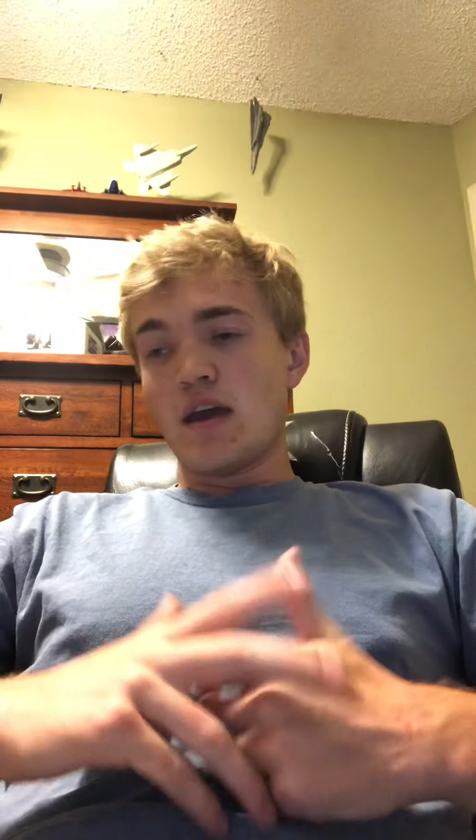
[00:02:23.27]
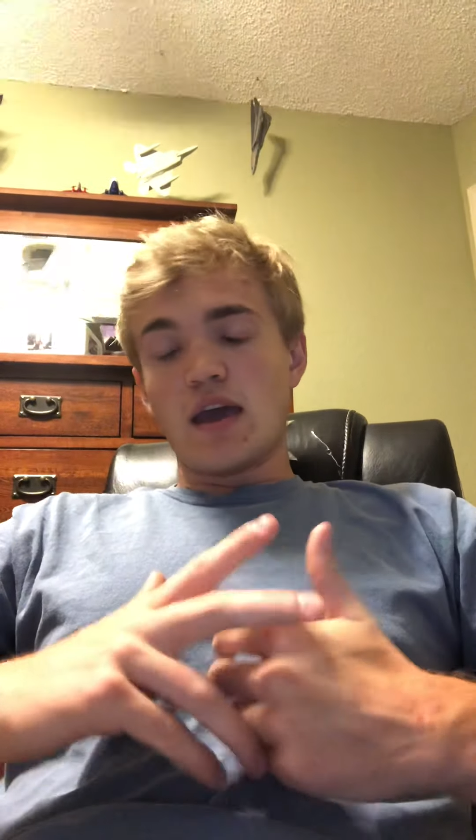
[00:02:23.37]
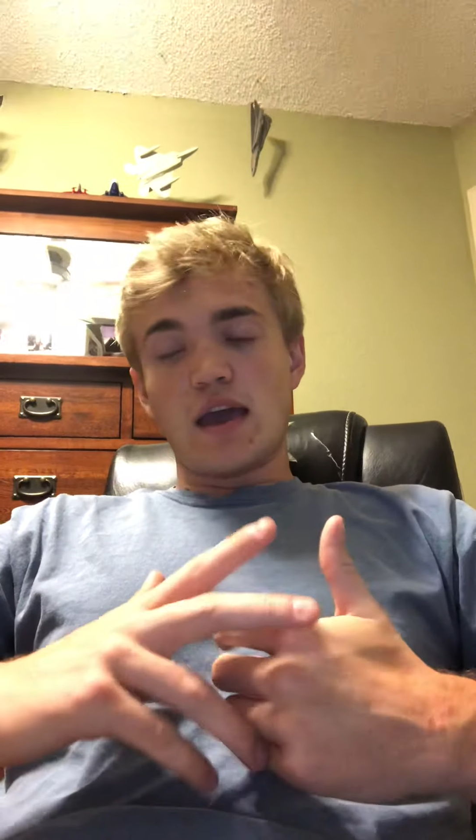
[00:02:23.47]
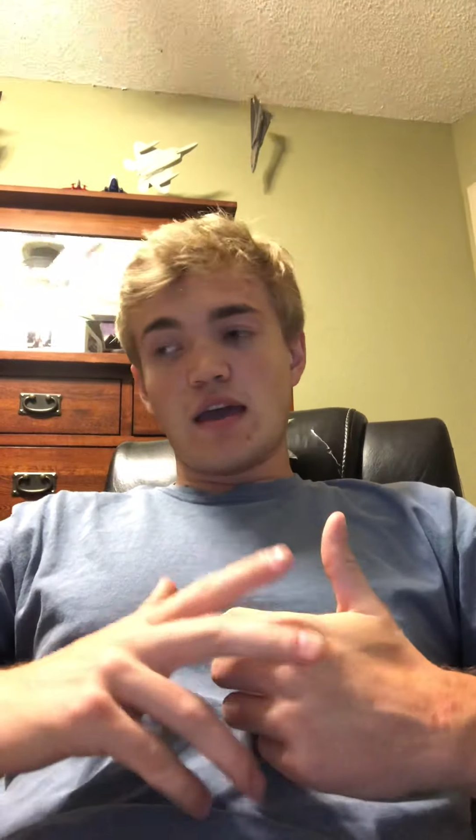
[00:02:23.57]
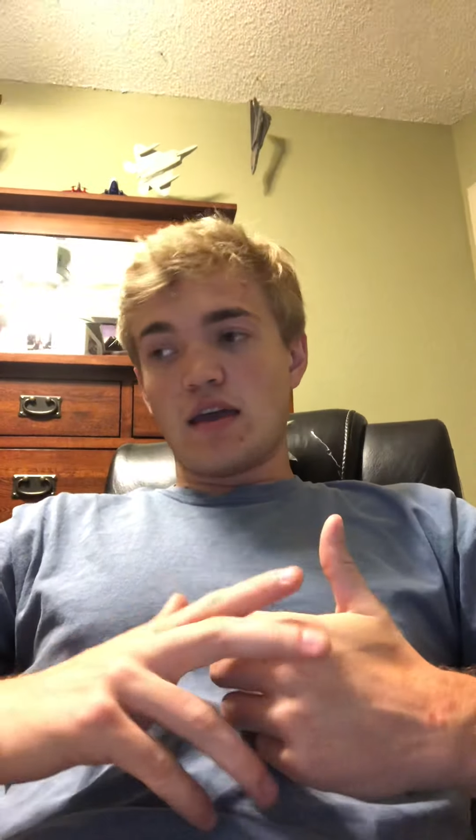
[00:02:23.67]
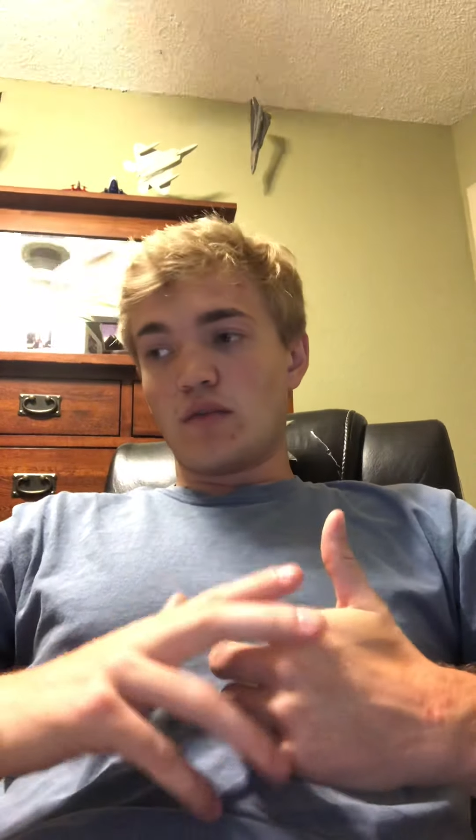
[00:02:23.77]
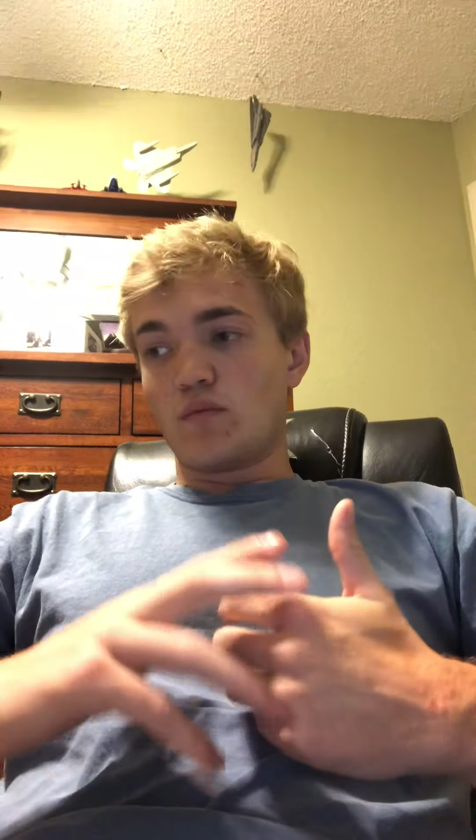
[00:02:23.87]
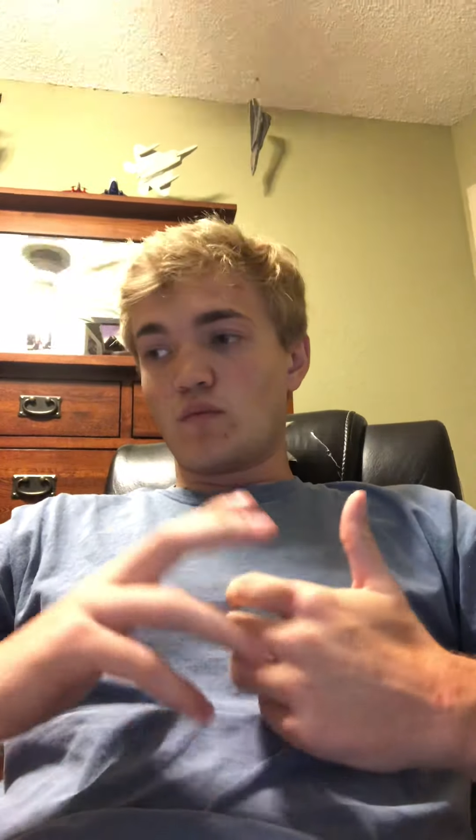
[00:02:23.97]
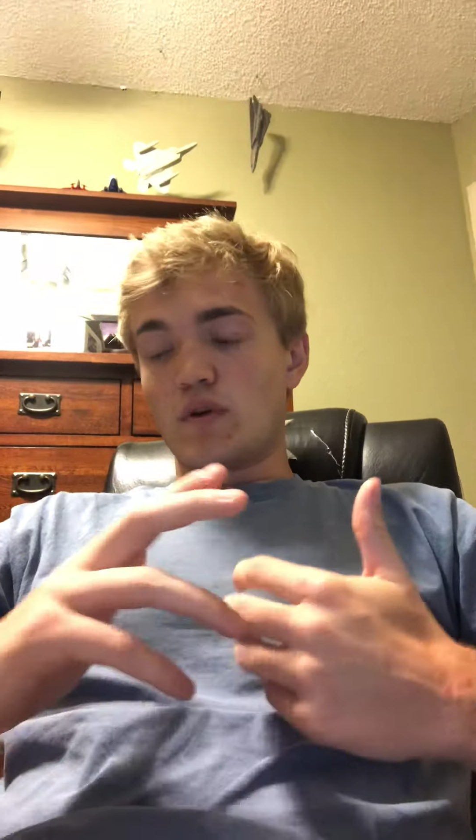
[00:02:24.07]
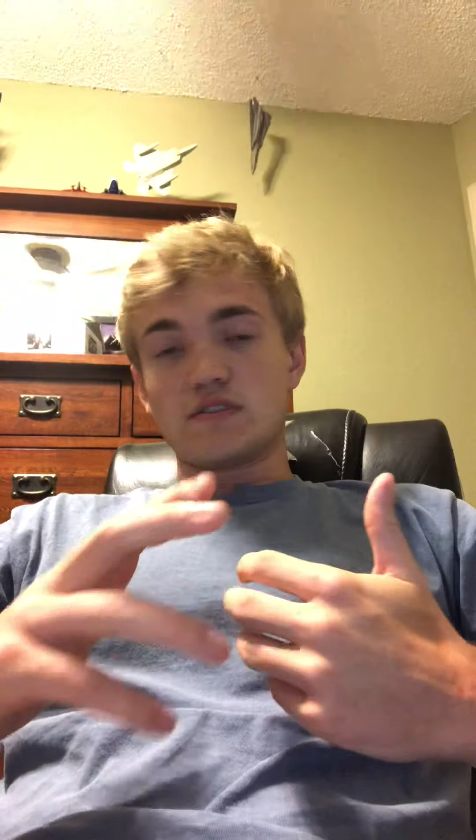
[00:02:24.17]
And
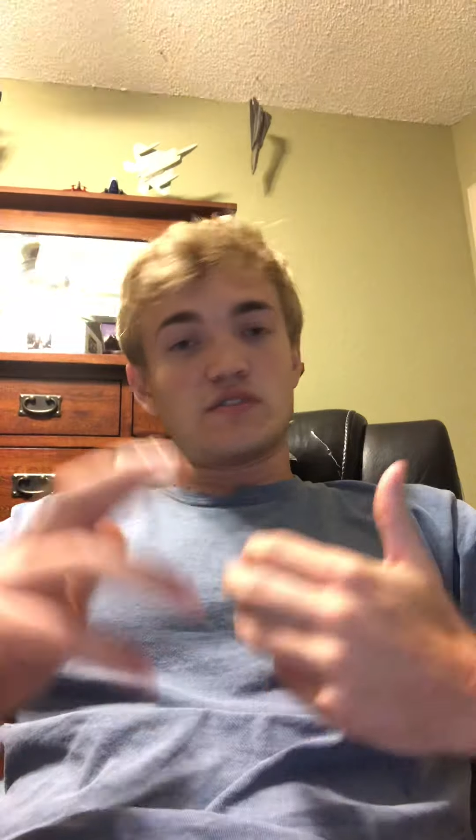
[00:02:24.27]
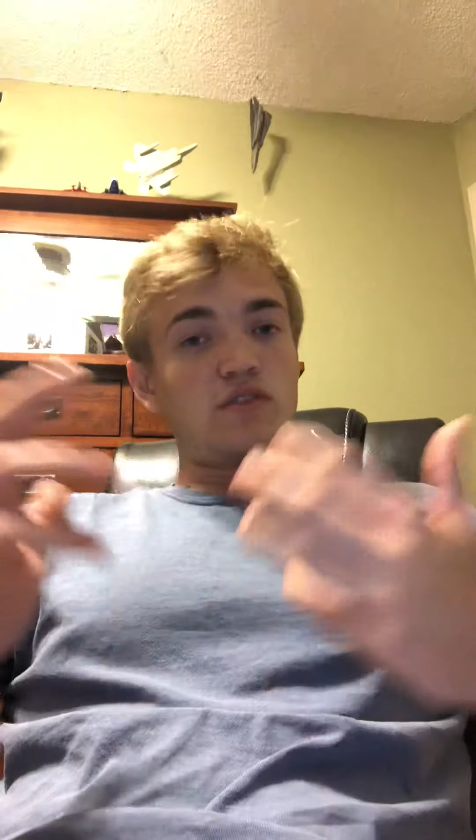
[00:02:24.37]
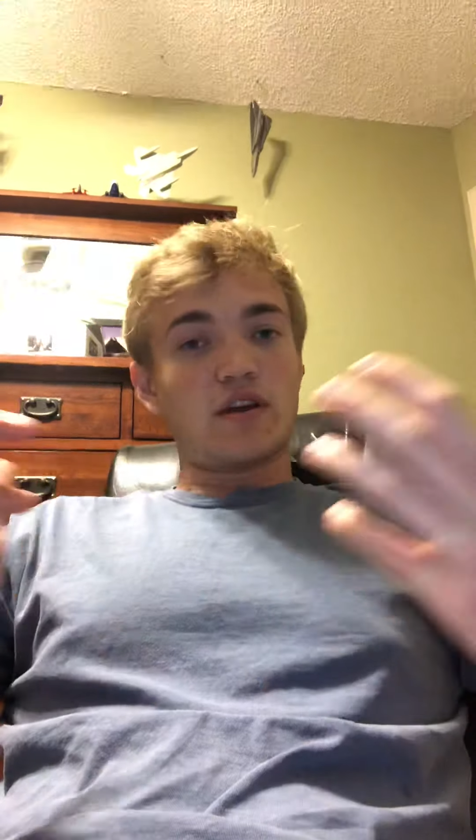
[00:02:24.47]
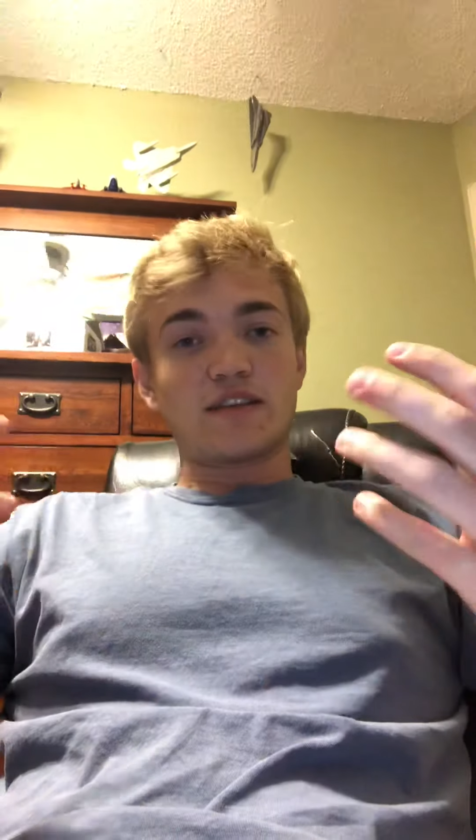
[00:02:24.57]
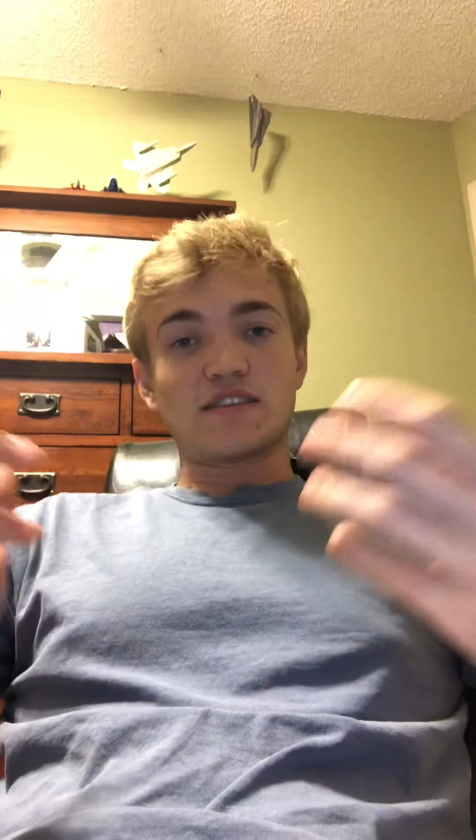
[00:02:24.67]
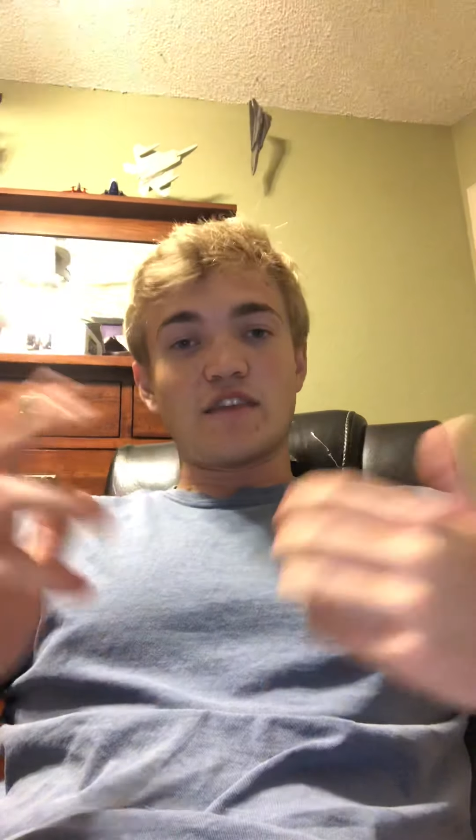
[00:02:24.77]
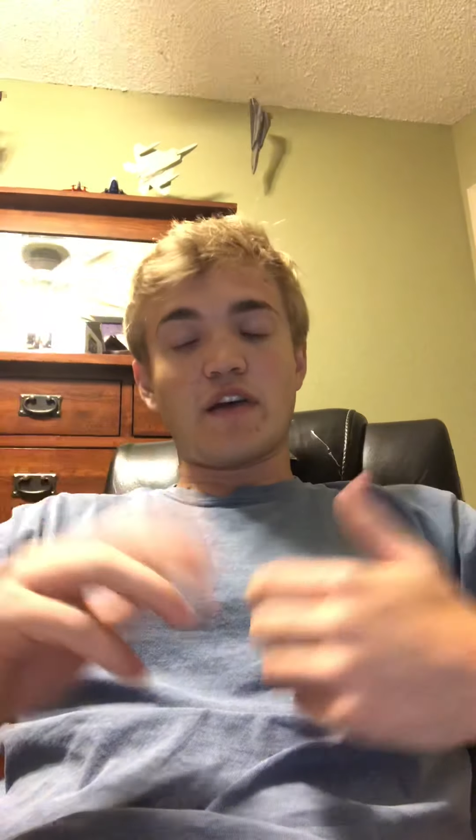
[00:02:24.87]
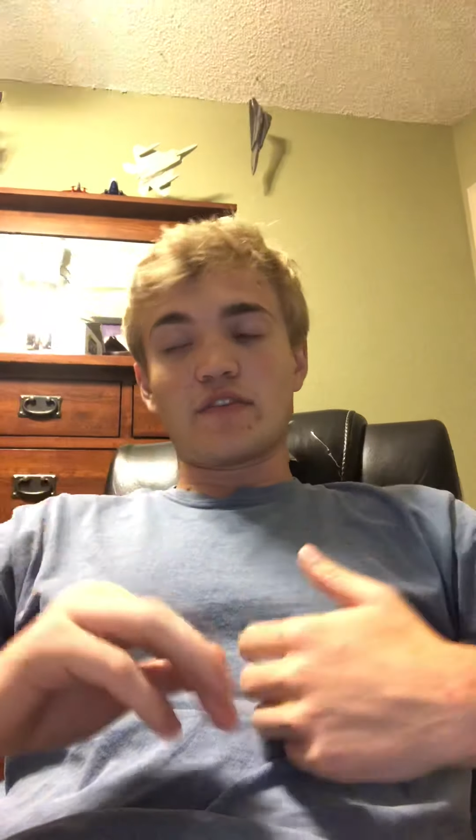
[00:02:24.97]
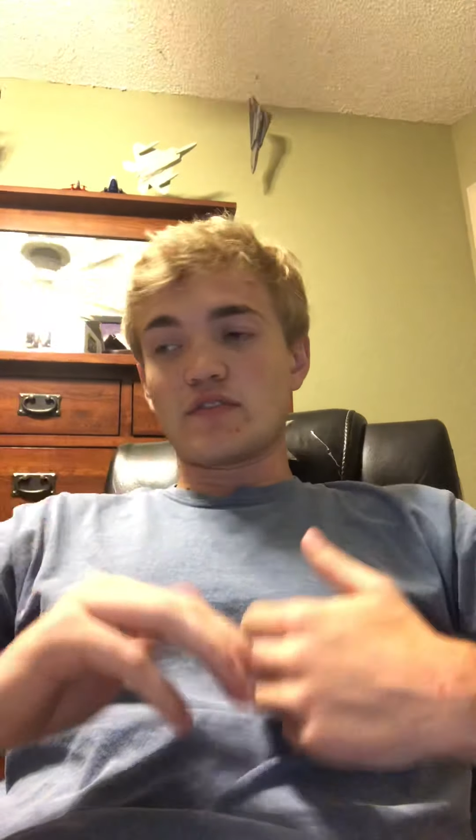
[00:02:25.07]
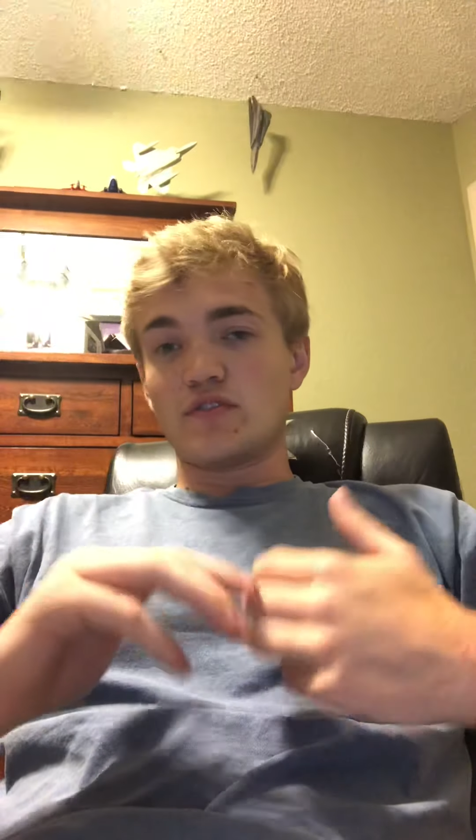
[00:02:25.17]
once you're at a safe
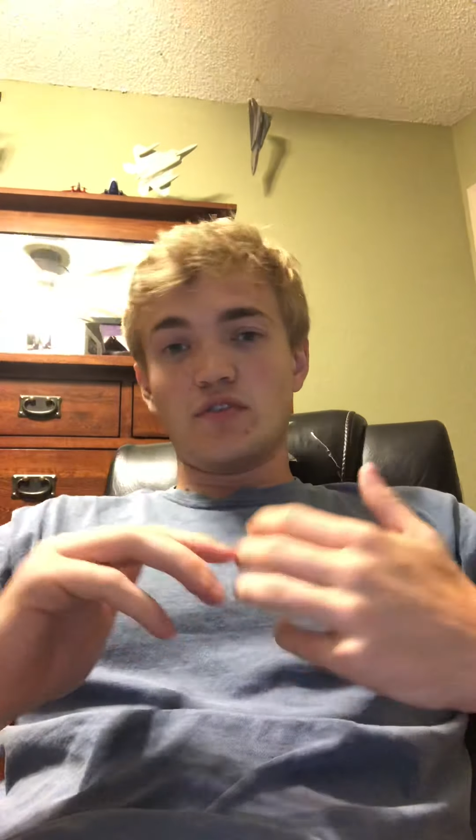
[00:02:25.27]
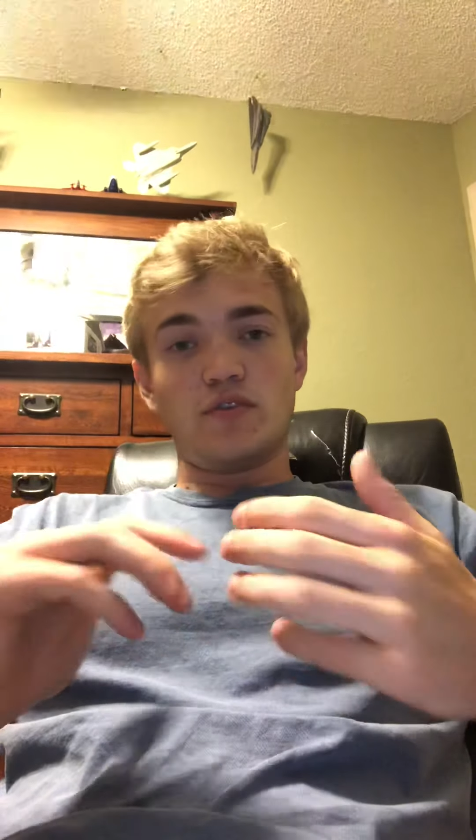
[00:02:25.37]
altitude,